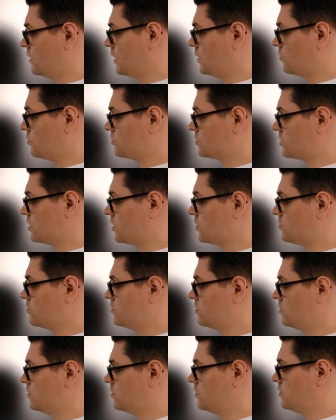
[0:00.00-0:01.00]
And
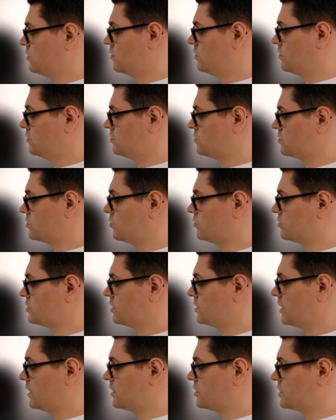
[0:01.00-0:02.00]
also
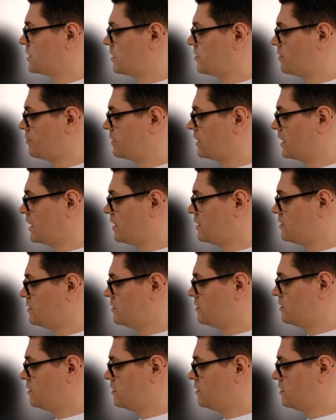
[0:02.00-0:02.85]
launching the eShare app again